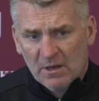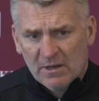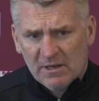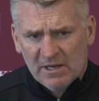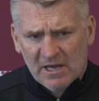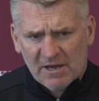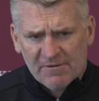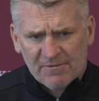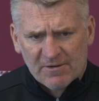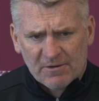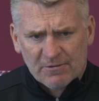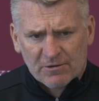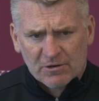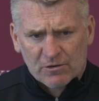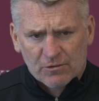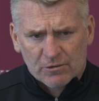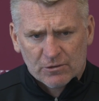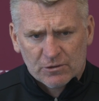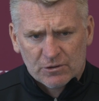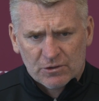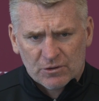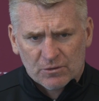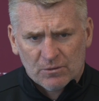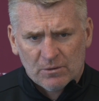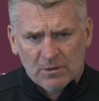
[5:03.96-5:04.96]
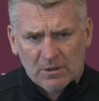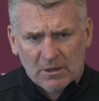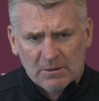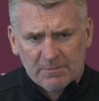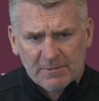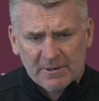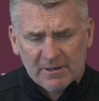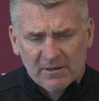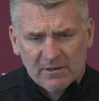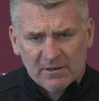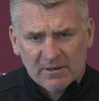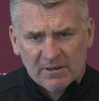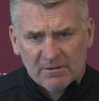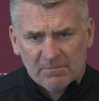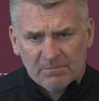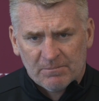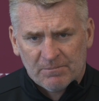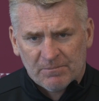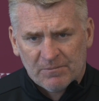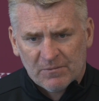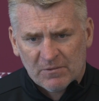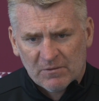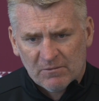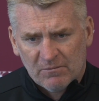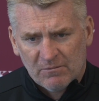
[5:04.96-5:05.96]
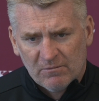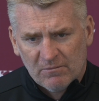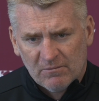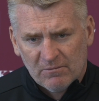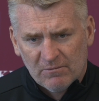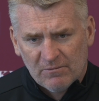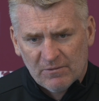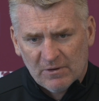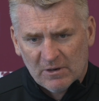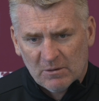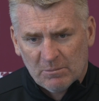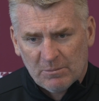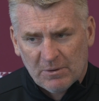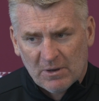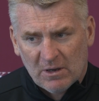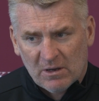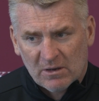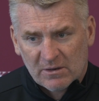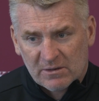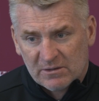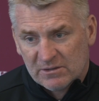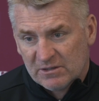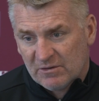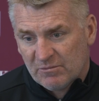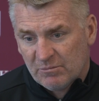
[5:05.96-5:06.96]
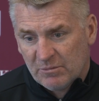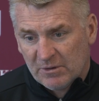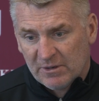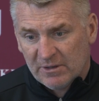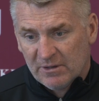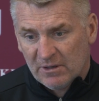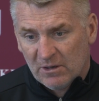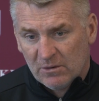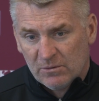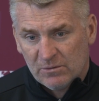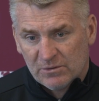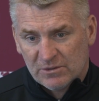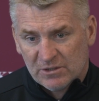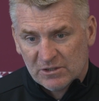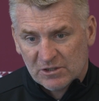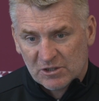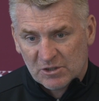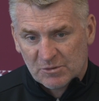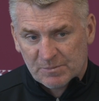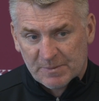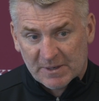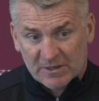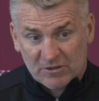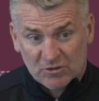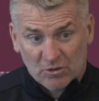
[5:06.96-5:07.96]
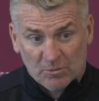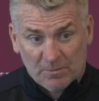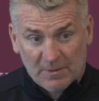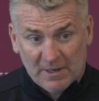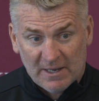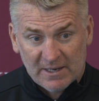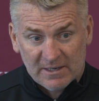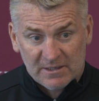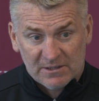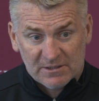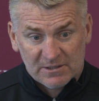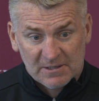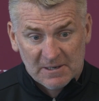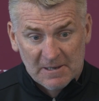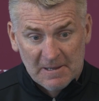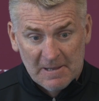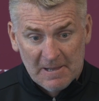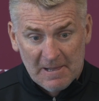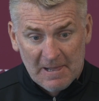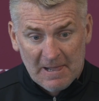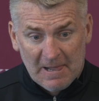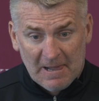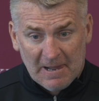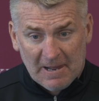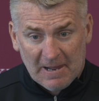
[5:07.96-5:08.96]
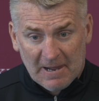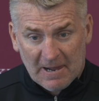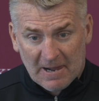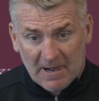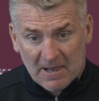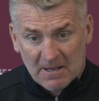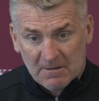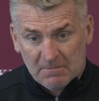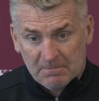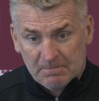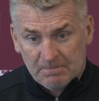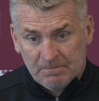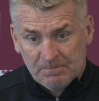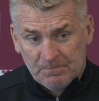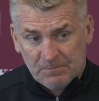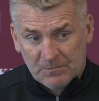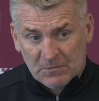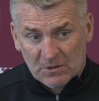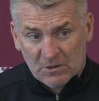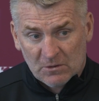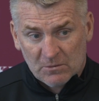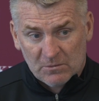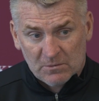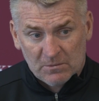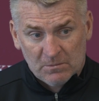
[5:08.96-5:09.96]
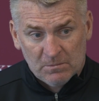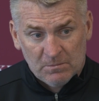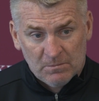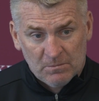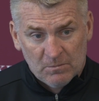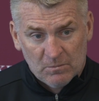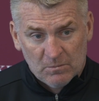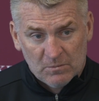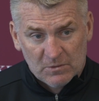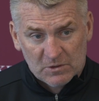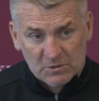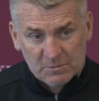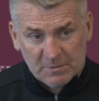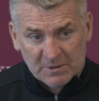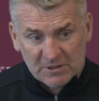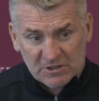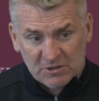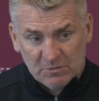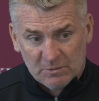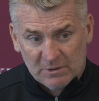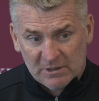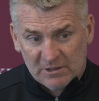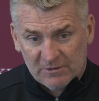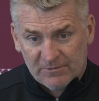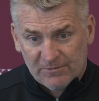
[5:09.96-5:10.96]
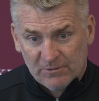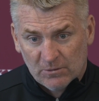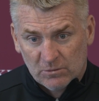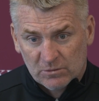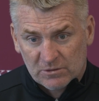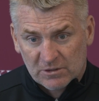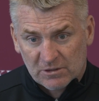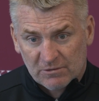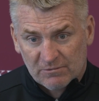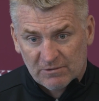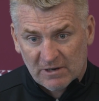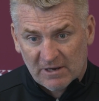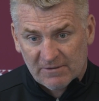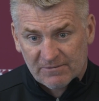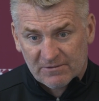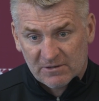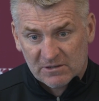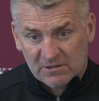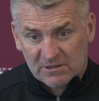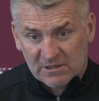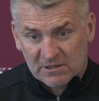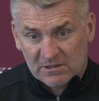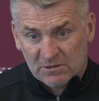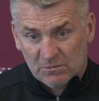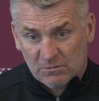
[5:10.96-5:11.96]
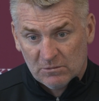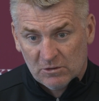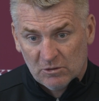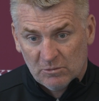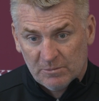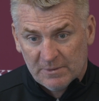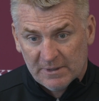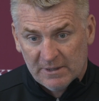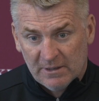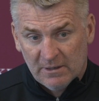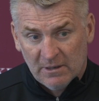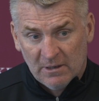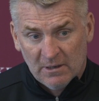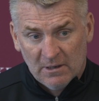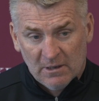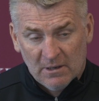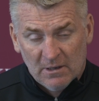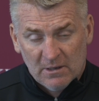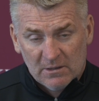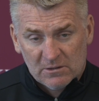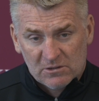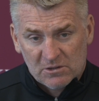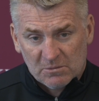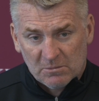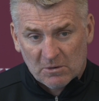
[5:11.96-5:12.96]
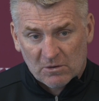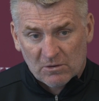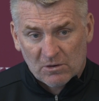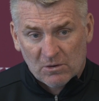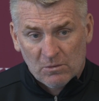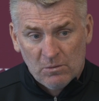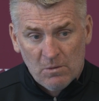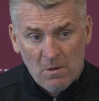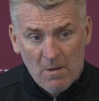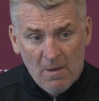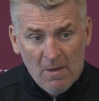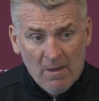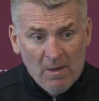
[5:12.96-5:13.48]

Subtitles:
Yeah, very crucial. I mean, Villa Park, as everybody knows, is a special place. You know, especially when it's full to the rafters, as it will be tomorrow.